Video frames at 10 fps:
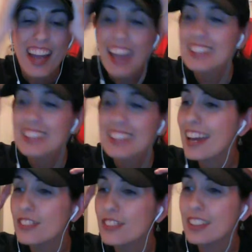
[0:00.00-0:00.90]
hey, Steph,
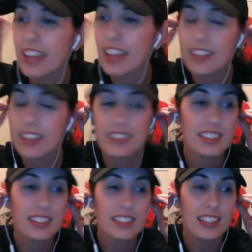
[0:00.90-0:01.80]
yeah. and they're like, this is
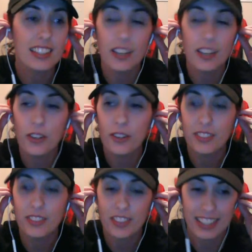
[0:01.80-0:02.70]
Sid. Oh,
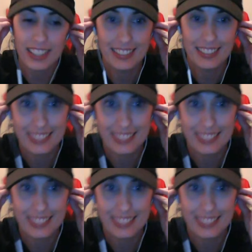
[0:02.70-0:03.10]
sorry.